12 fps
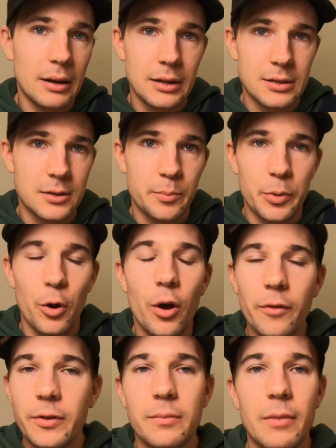it's the
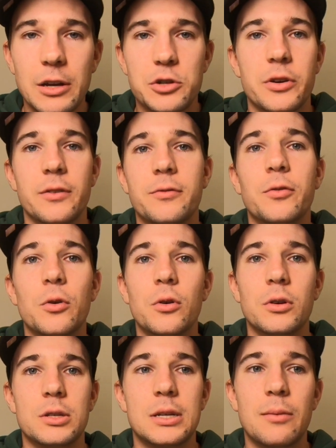perfect metric
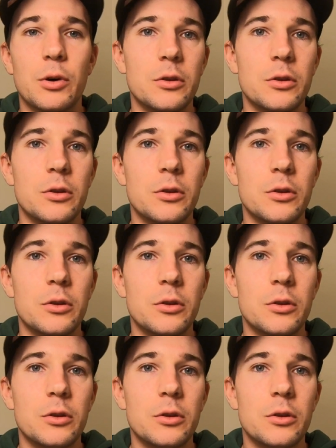for someone